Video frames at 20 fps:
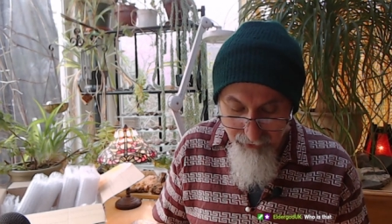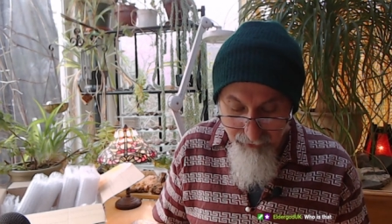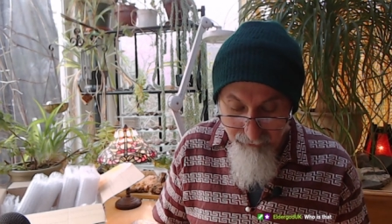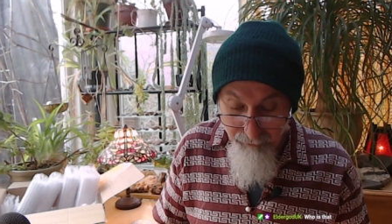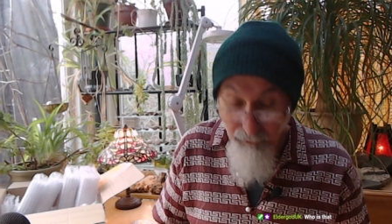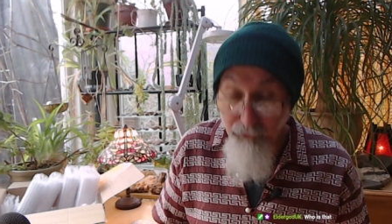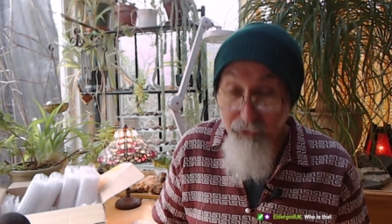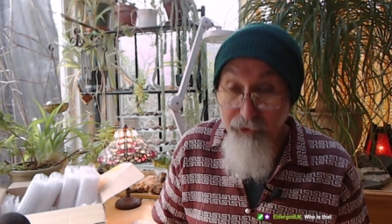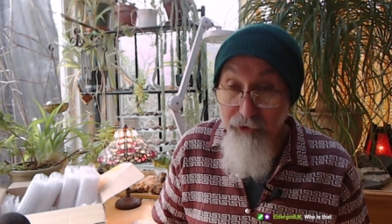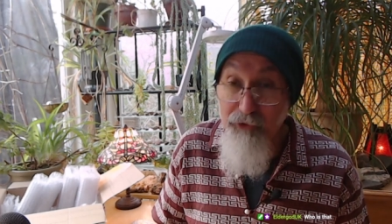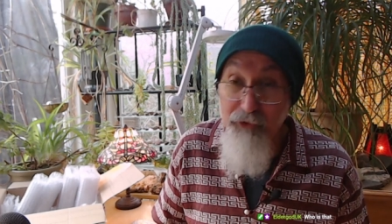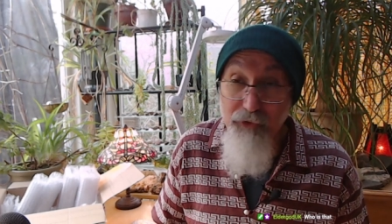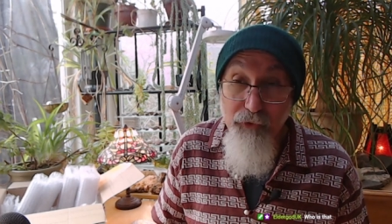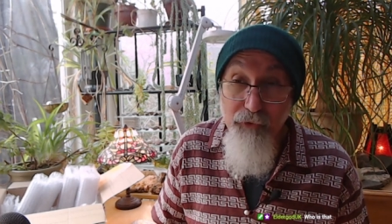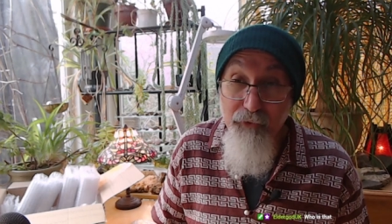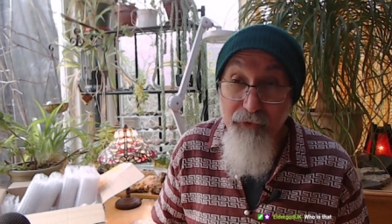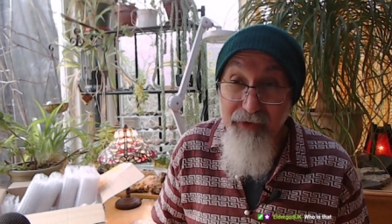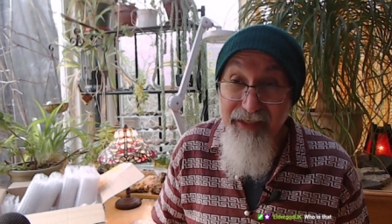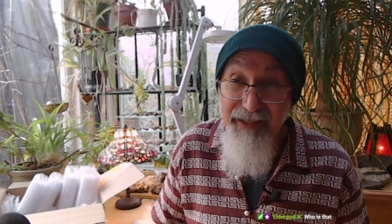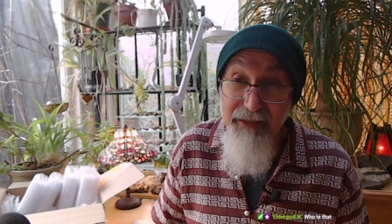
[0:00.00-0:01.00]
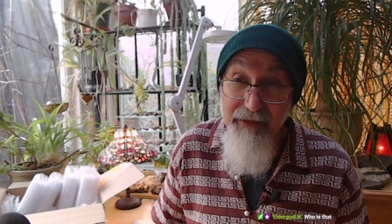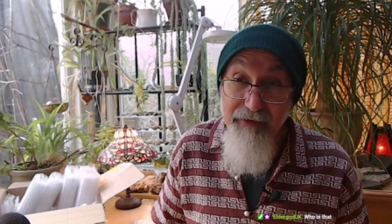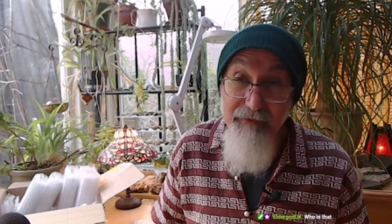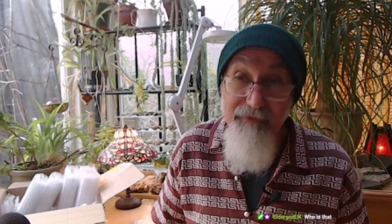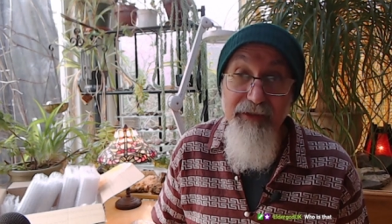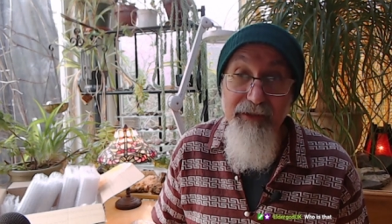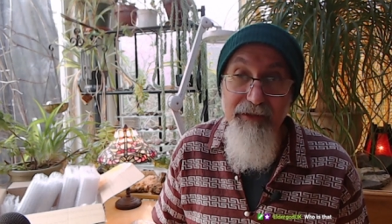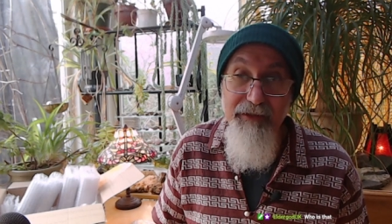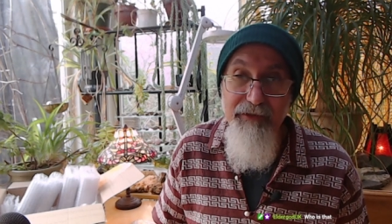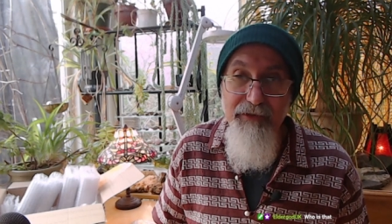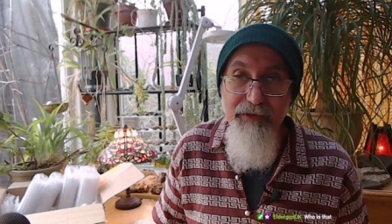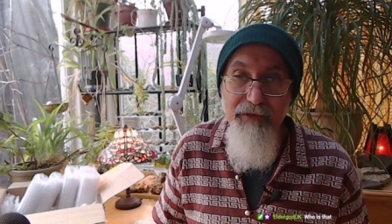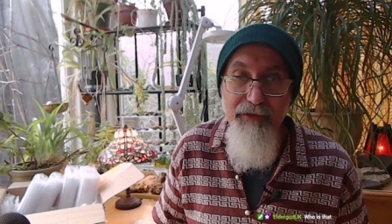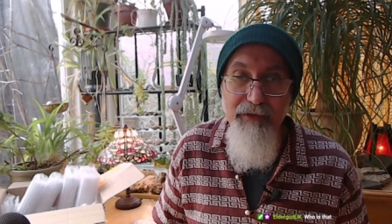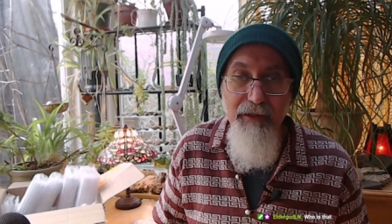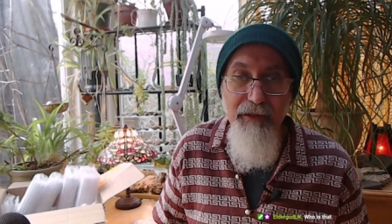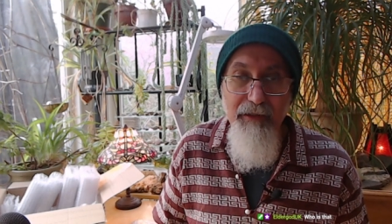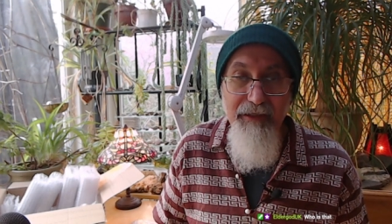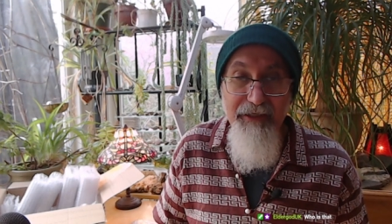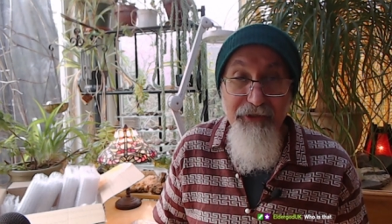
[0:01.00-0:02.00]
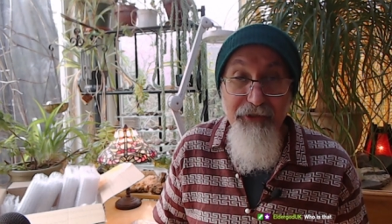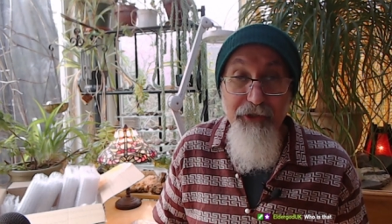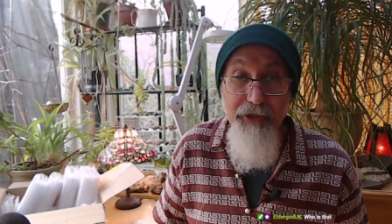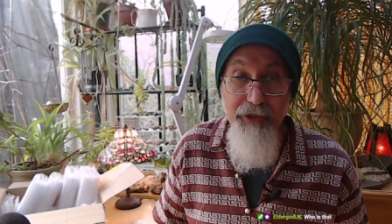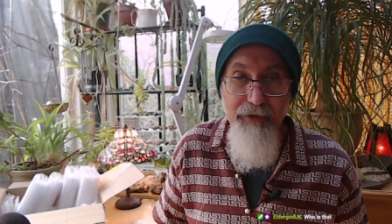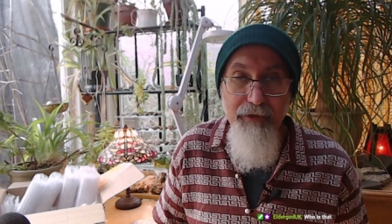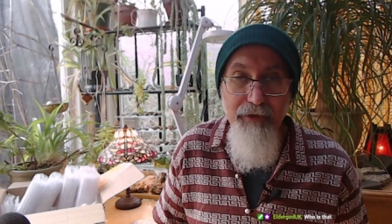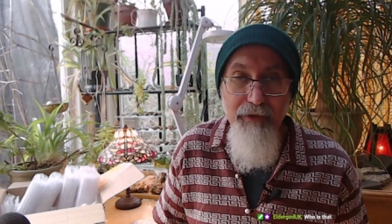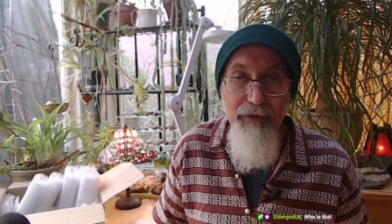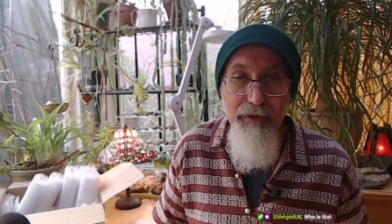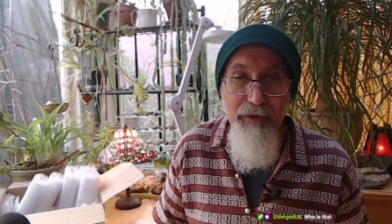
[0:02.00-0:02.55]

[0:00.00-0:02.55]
but we're going to do a reading of these a legit